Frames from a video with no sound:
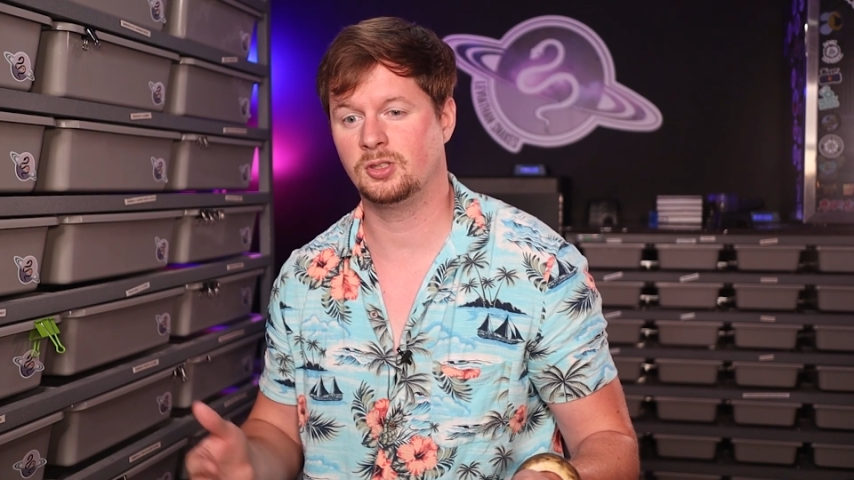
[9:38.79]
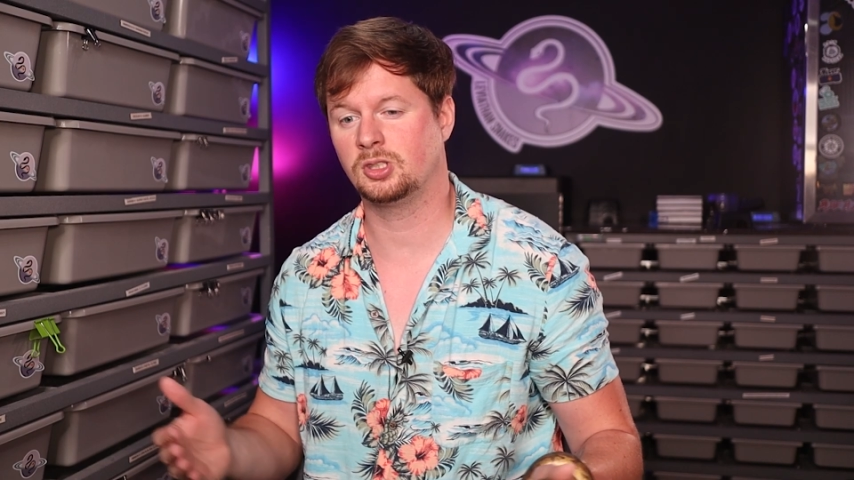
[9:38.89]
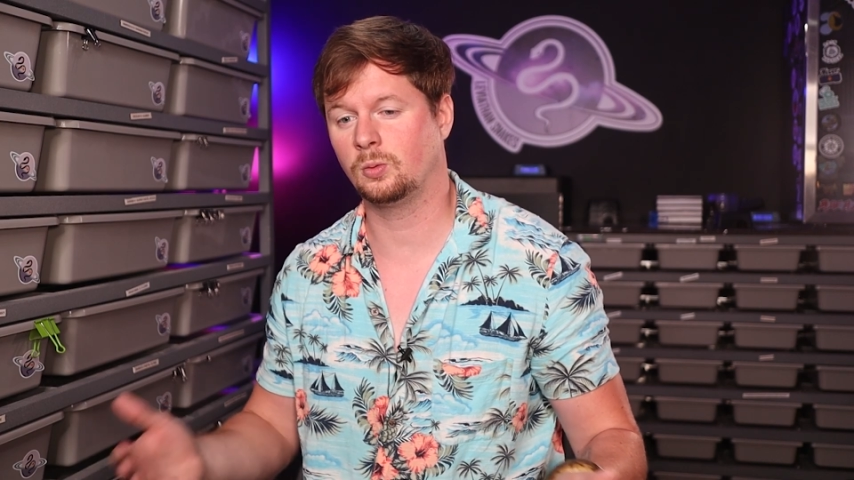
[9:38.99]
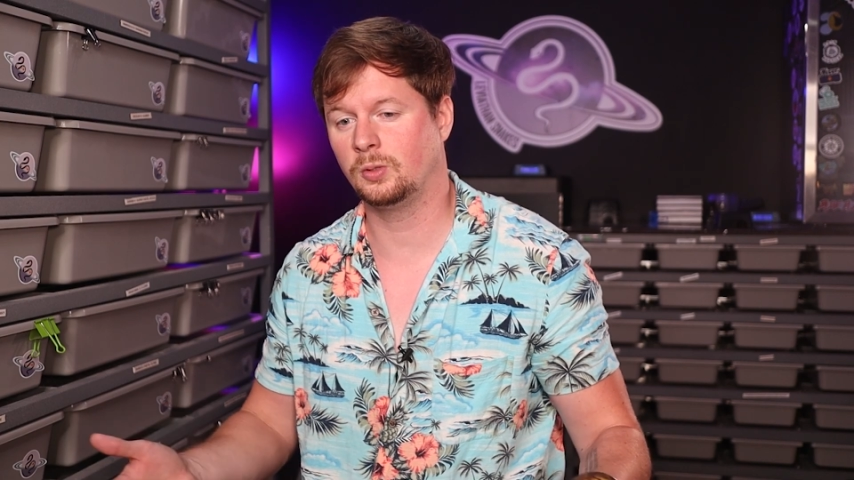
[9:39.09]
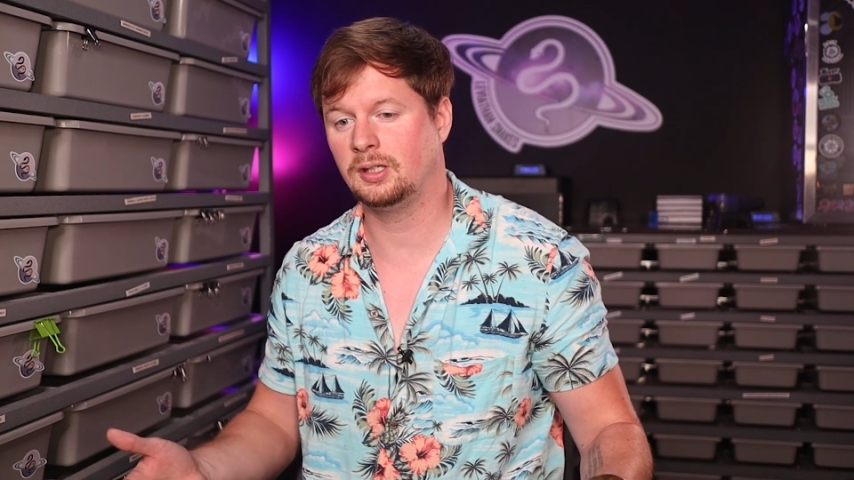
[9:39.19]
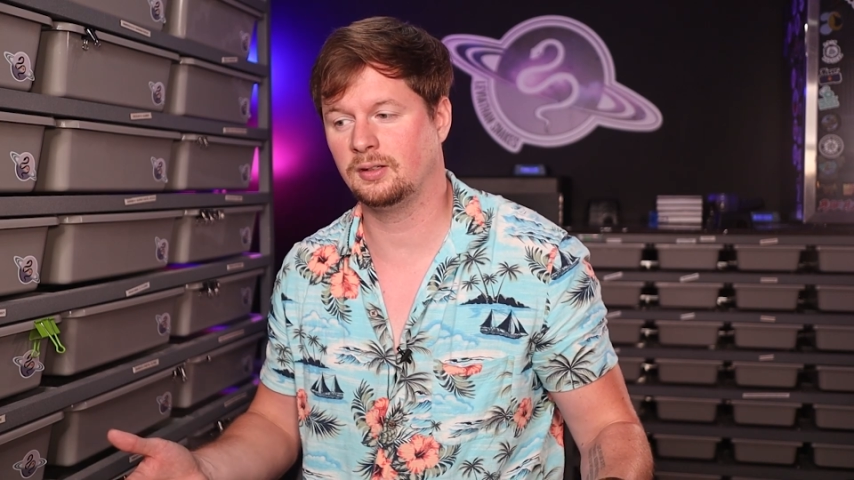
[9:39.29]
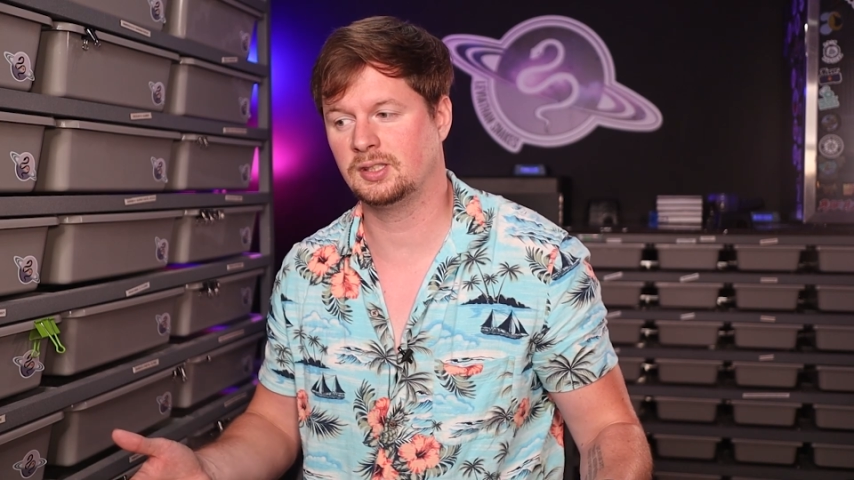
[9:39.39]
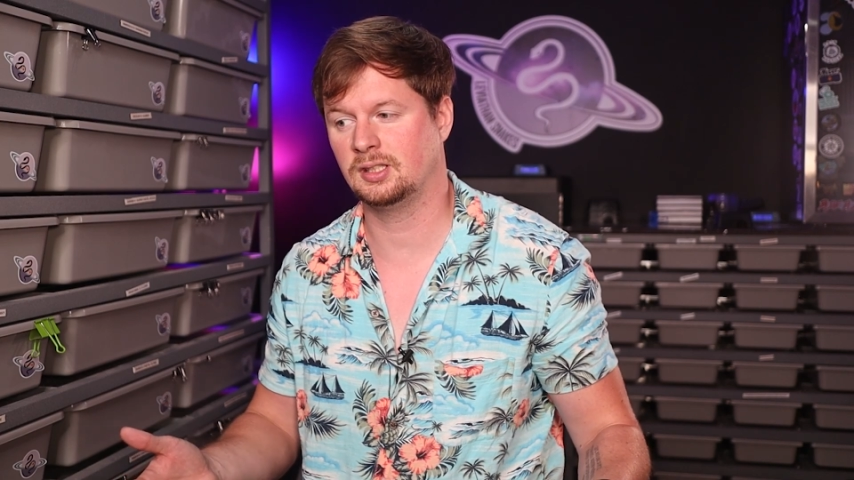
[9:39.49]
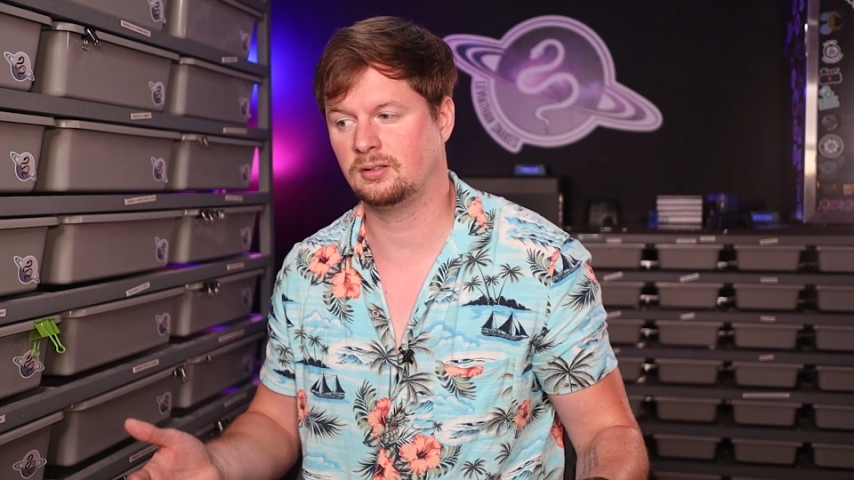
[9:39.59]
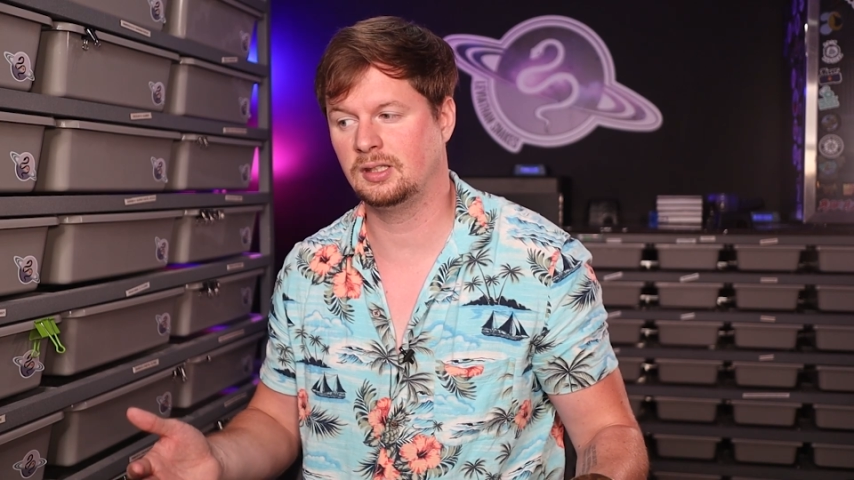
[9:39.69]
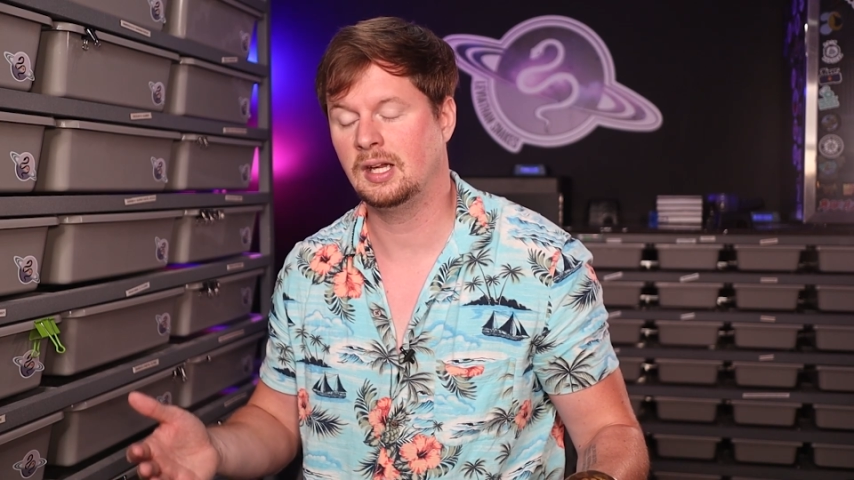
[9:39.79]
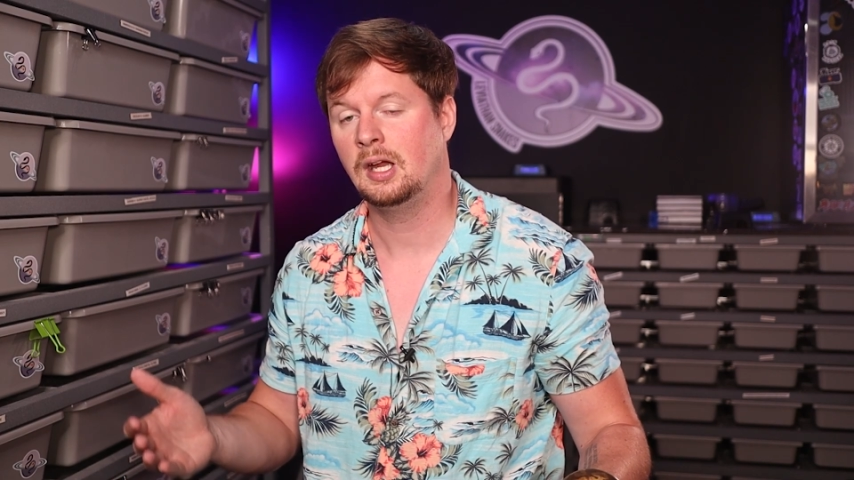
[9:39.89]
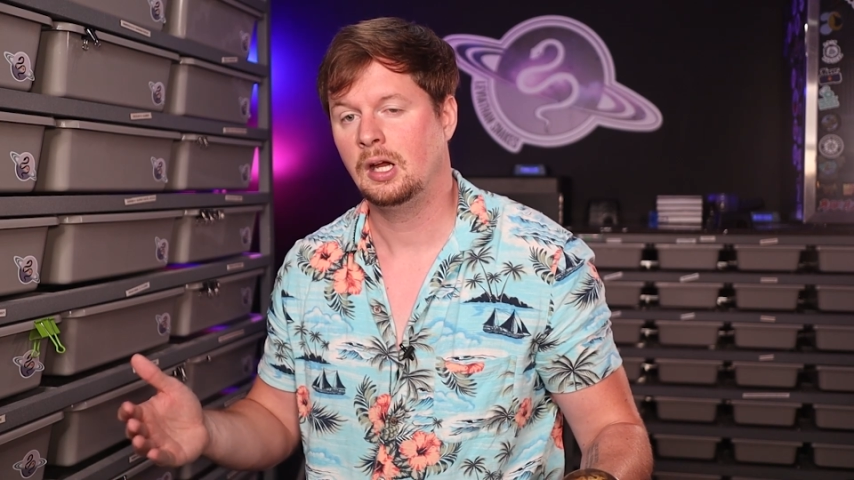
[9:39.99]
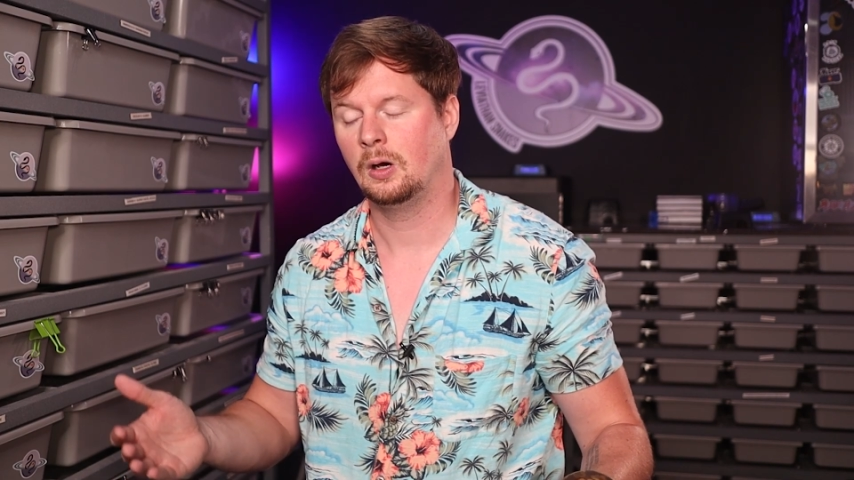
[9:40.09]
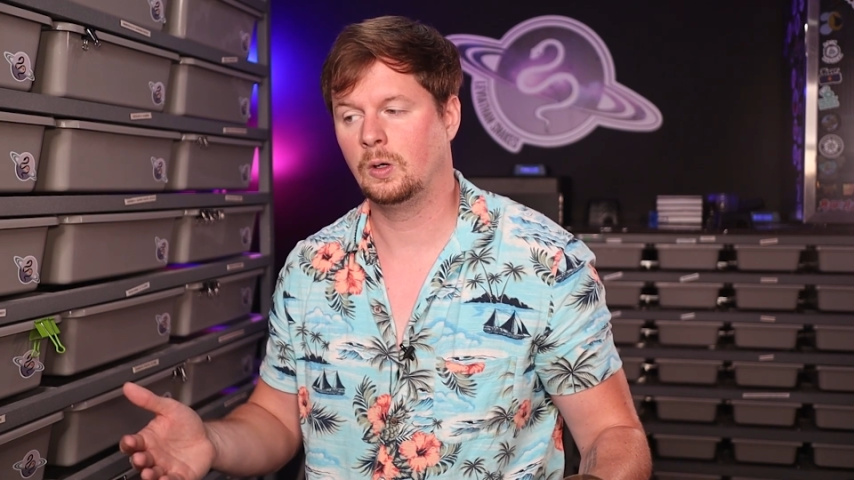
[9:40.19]
So realistically,
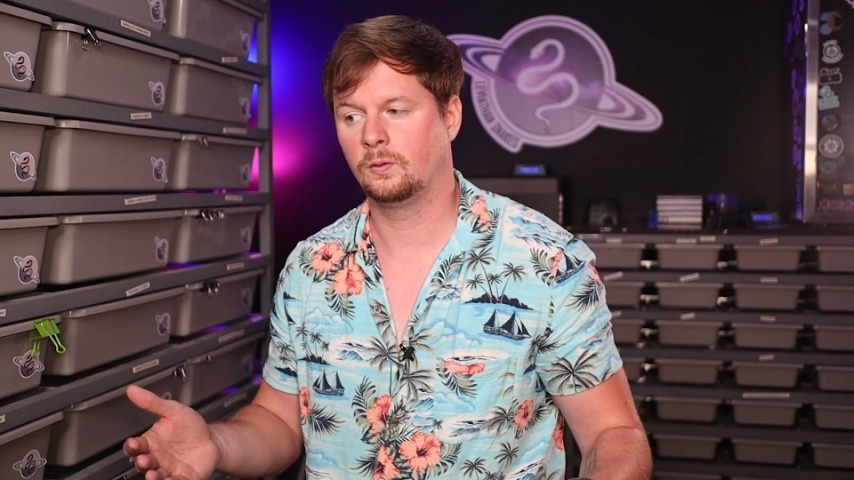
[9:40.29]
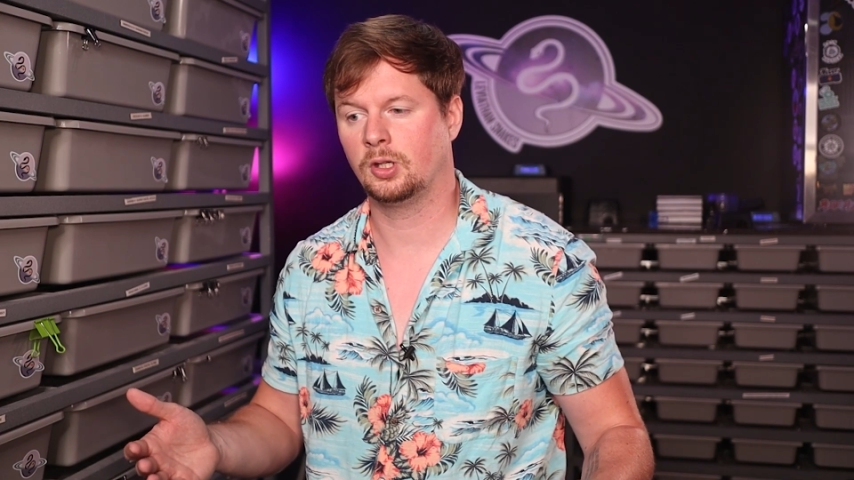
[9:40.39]
over